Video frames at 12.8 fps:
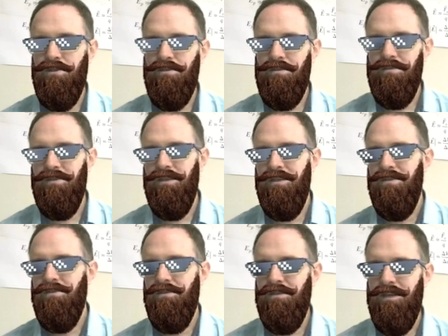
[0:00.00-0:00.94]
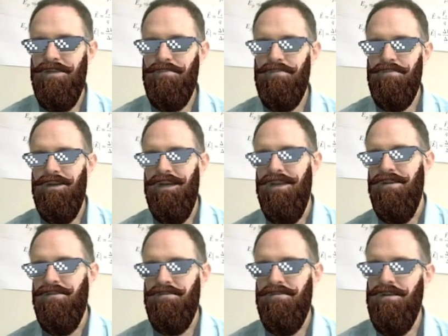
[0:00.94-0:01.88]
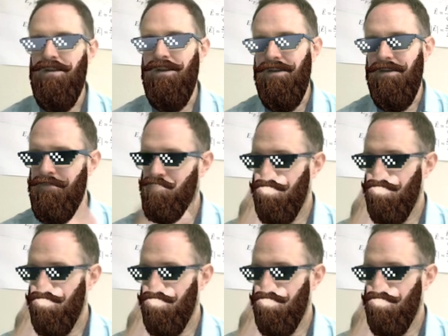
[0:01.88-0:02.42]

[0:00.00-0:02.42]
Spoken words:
of these types of pions are,